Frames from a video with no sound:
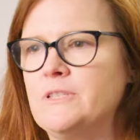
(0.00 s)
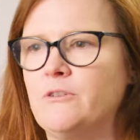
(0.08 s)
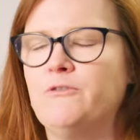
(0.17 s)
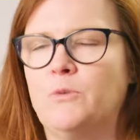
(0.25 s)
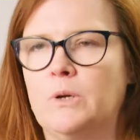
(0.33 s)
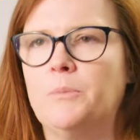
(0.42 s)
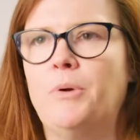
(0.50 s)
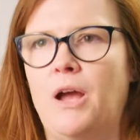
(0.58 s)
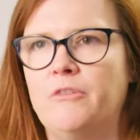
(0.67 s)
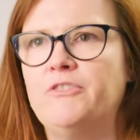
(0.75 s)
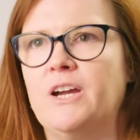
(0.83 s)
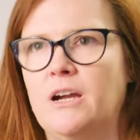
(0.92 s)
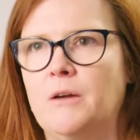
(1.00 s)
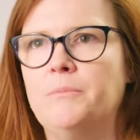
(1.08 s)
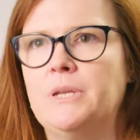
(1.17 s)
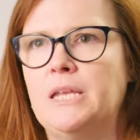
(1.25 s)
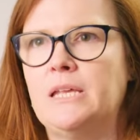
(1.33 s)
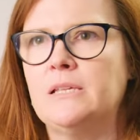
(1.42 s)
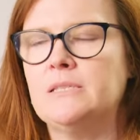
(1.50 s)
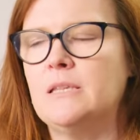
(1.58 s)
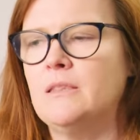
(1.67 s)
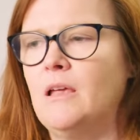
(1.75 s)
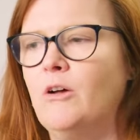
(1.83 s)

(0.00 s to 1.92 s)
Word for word: are for-profit companies, and